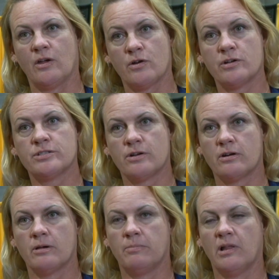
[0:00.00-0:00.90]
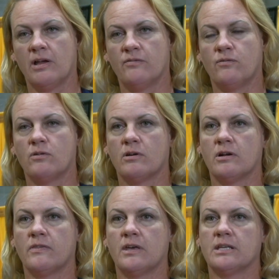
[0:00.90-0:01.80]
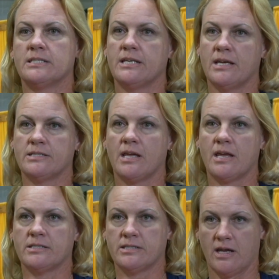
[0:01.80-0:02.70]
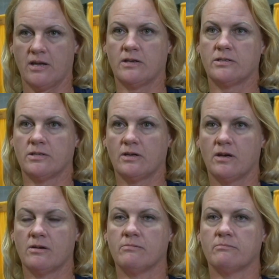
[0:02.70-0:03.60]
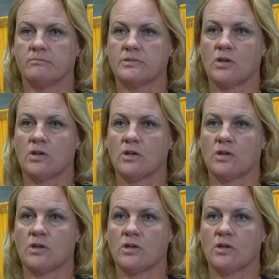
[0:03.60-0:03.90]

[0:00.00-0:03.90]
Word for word: encouraged her to apply for the CSEA state um,